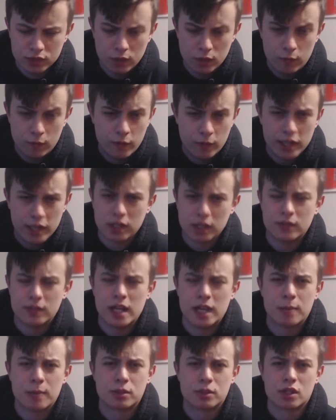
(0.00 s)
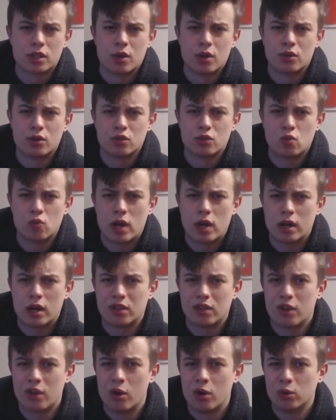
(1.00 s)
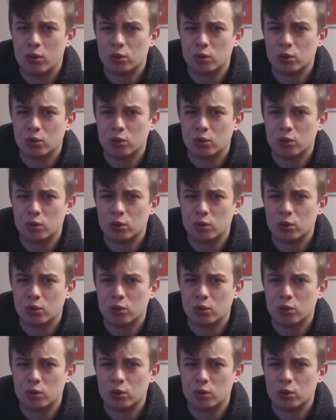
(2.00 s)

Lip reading: feel of the episode as well, like the whole